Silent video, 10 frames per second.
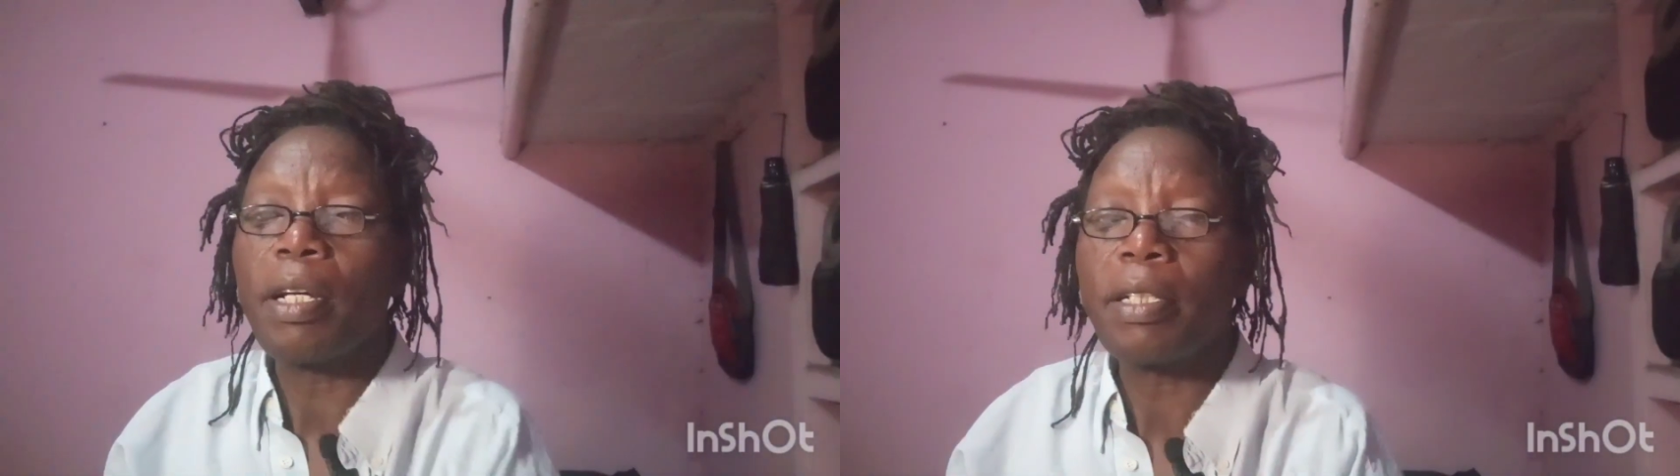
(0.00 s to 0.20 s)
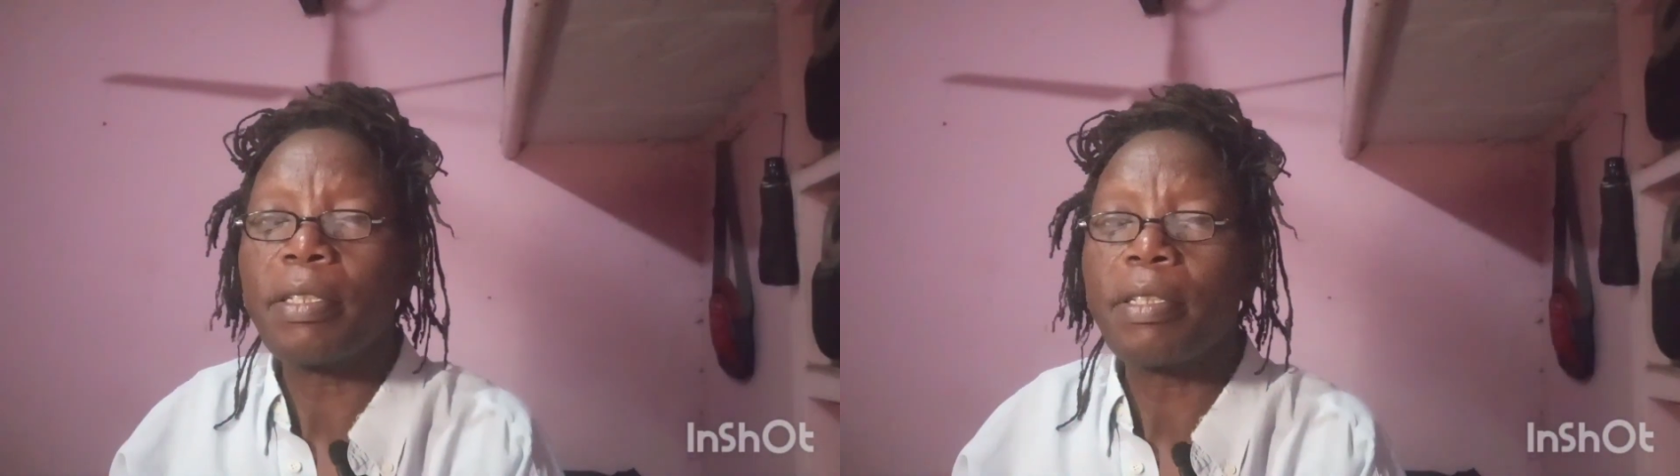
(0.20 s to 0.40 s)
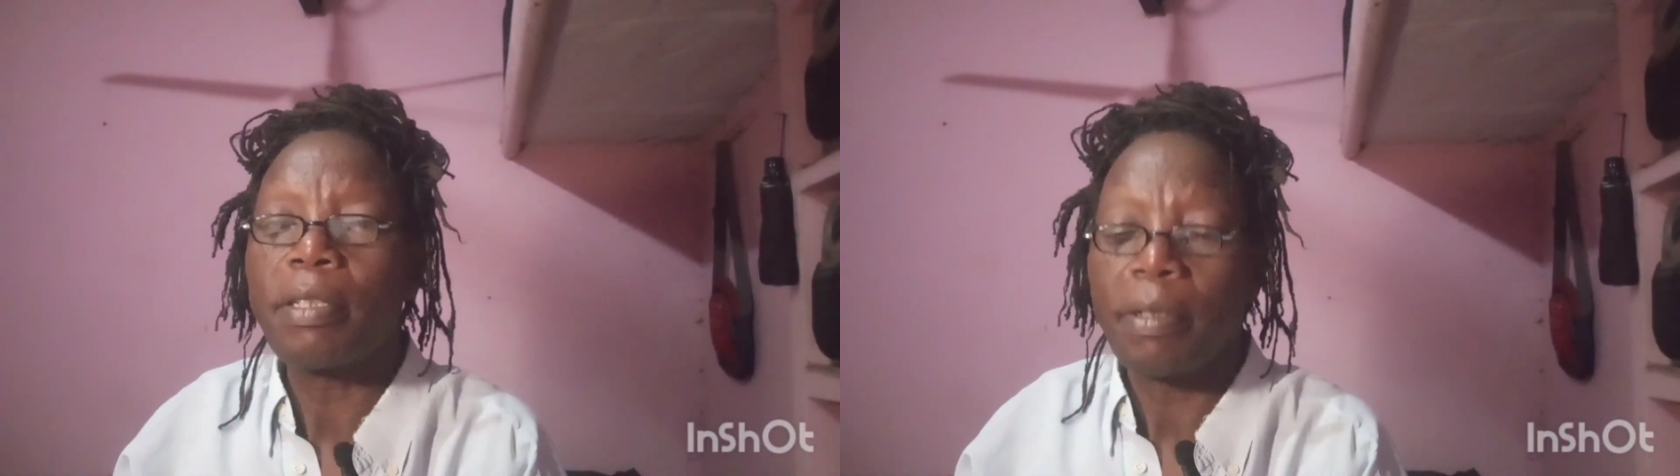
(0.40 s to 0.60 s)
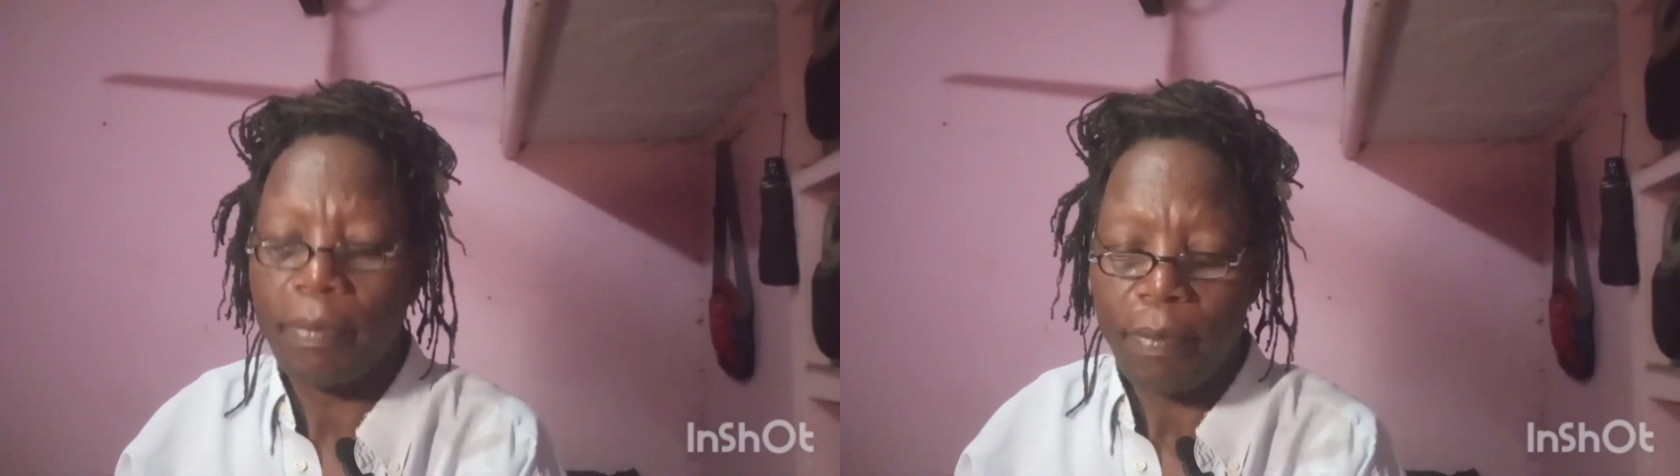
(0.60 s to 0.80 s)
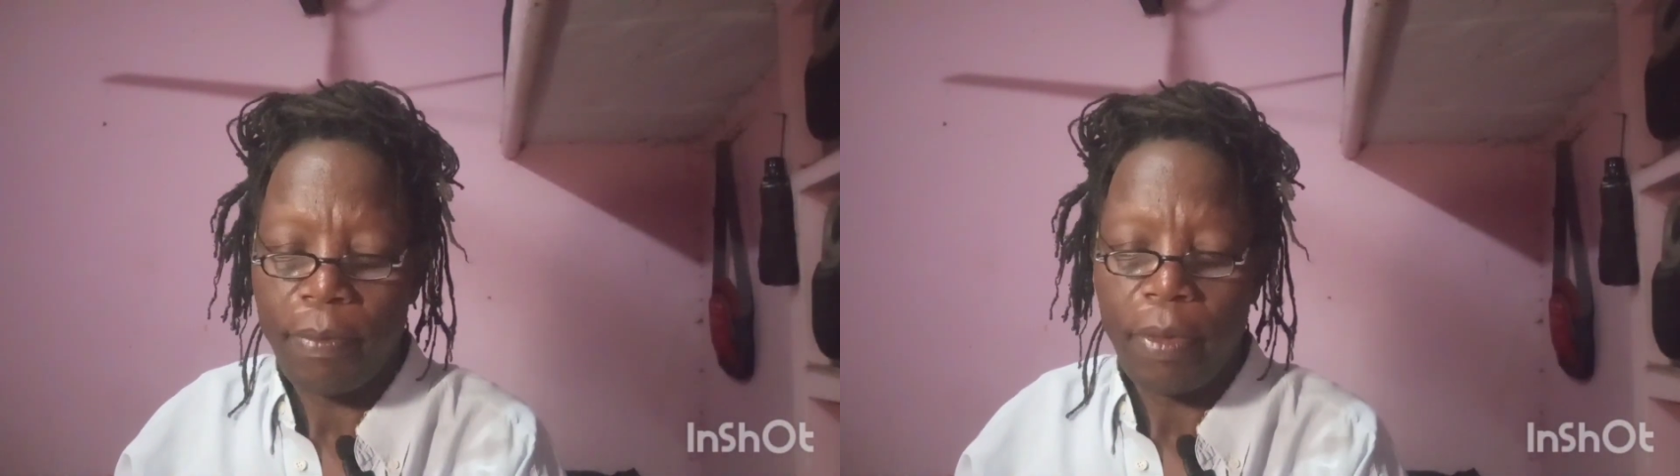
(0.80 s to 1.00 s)
eyes.
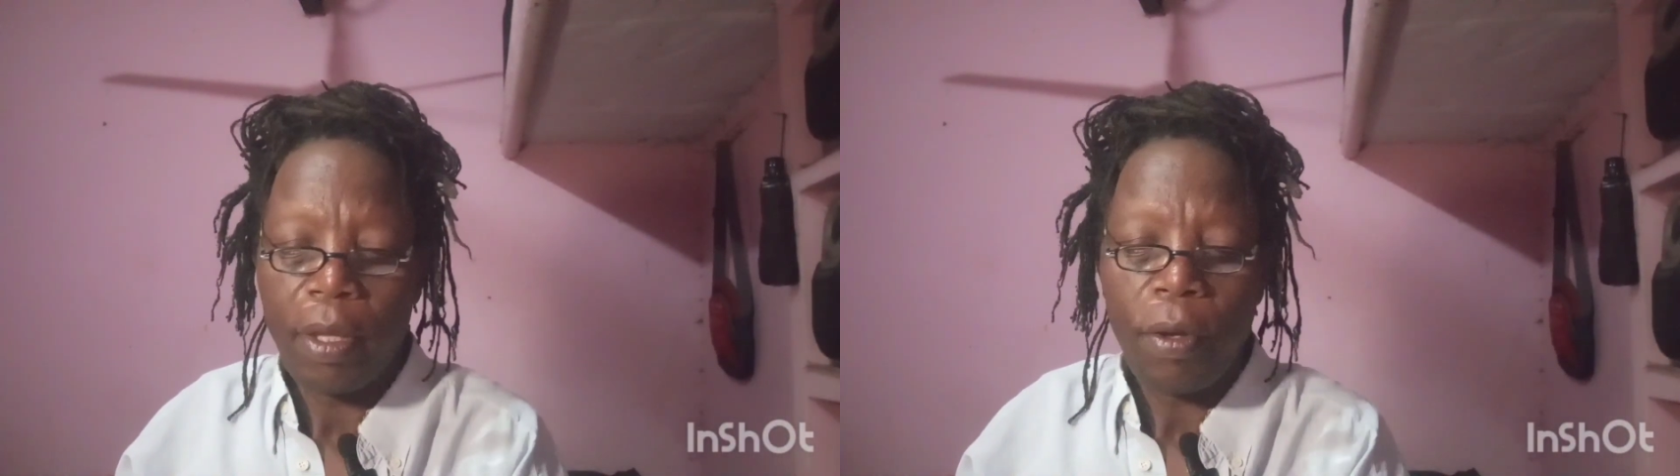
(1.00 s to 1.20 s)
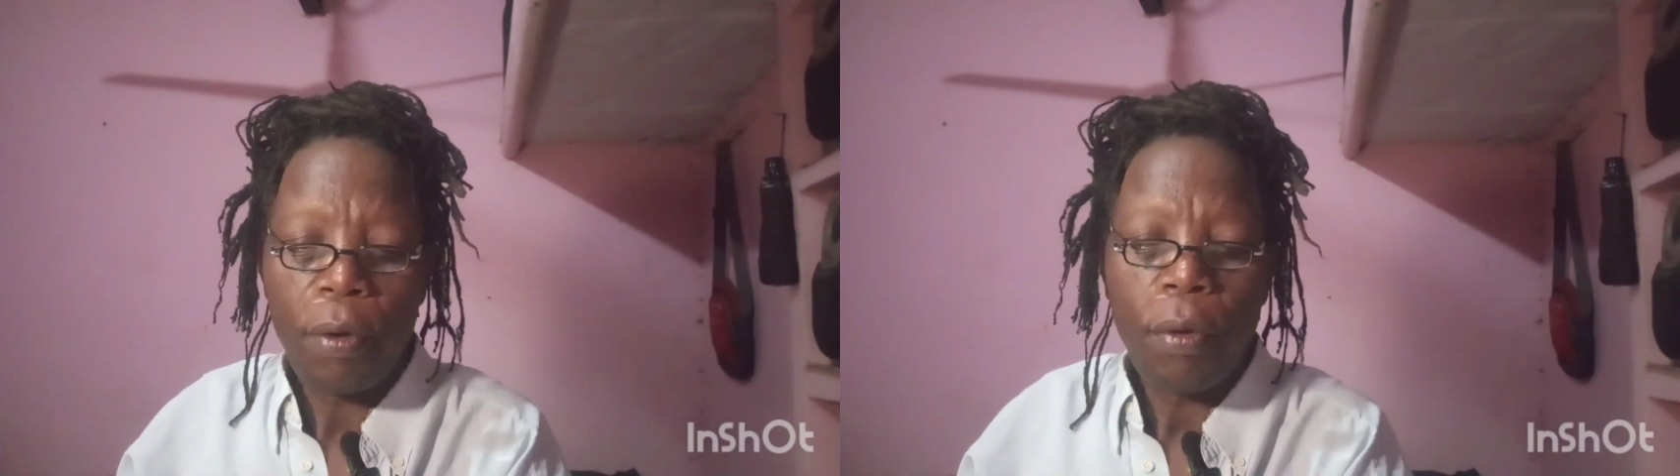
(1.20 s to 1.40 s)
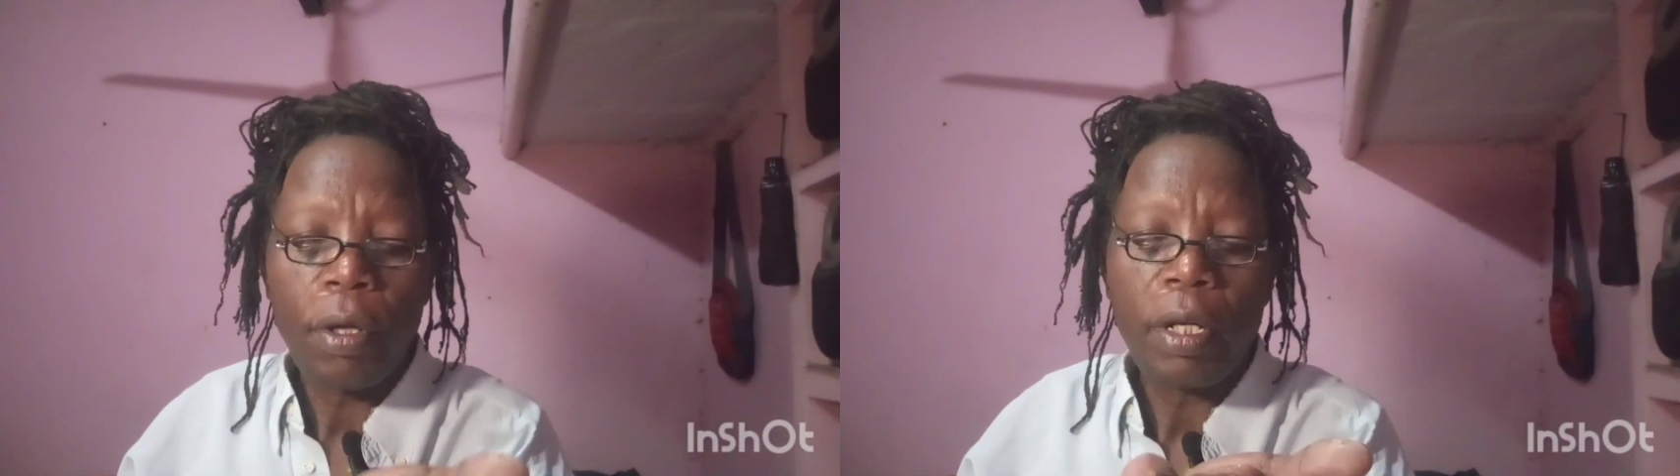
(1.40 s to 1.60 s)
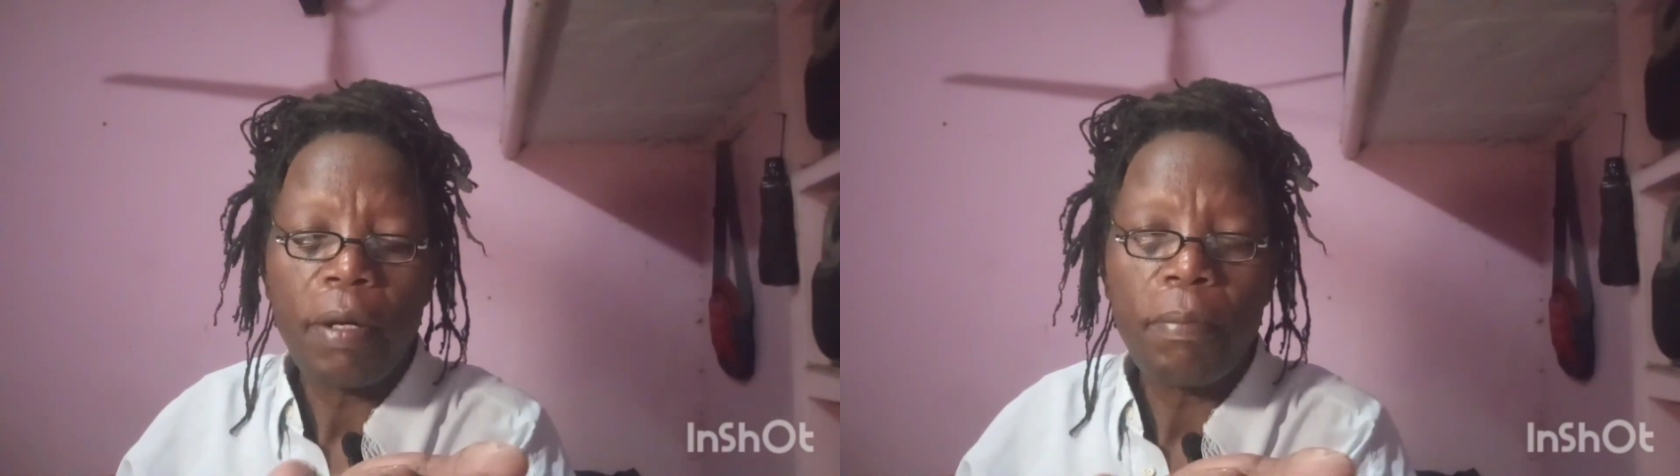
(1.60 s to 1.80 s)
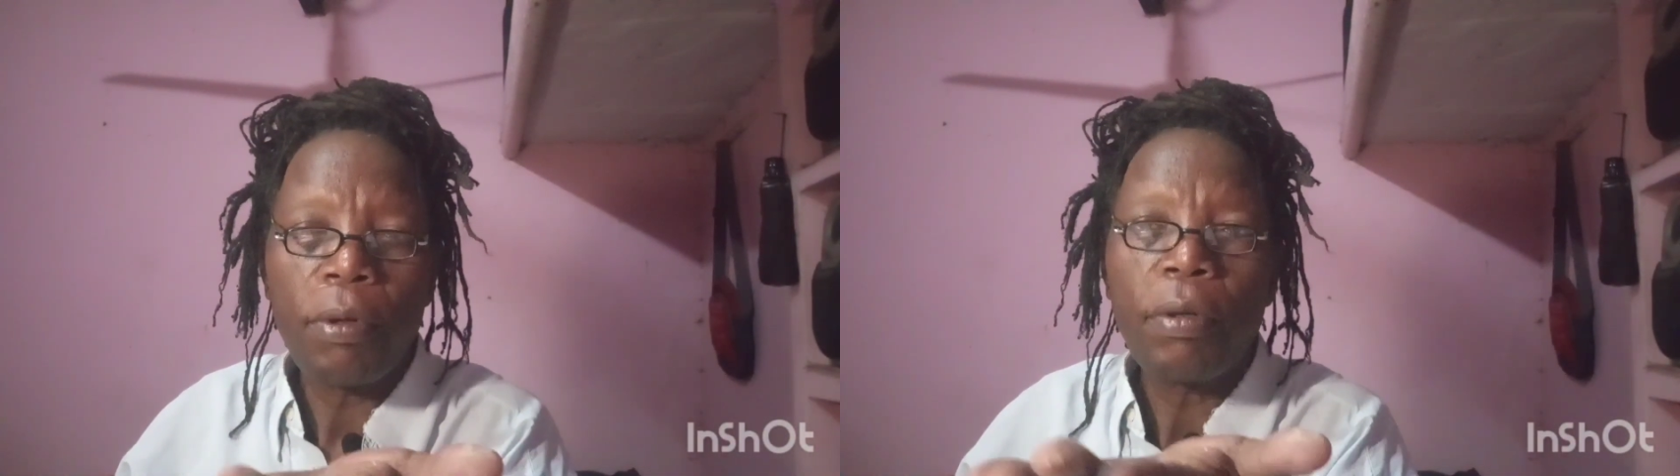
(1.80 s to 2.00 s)
And
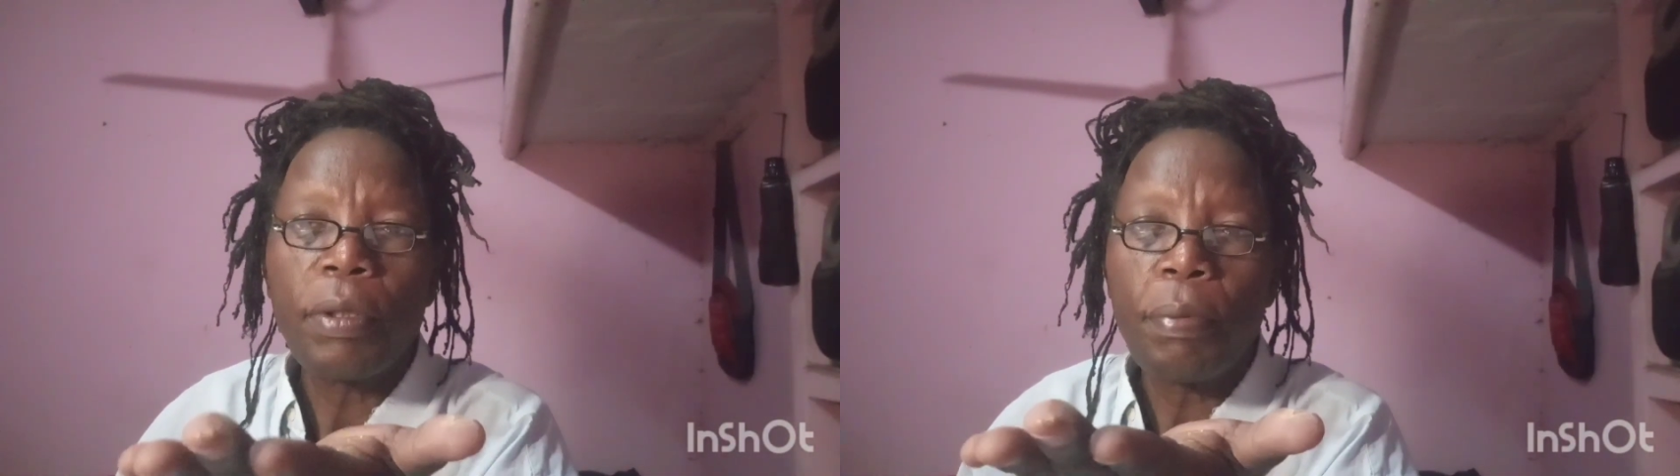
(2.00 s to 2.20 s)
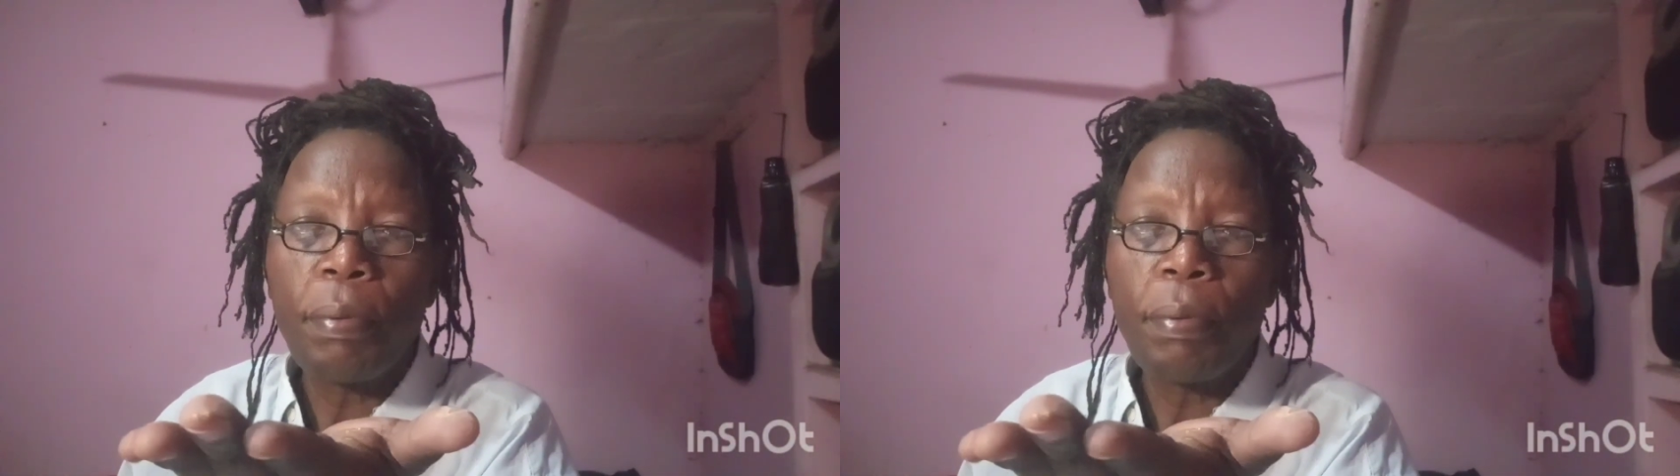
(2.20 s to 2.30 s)
I blow it,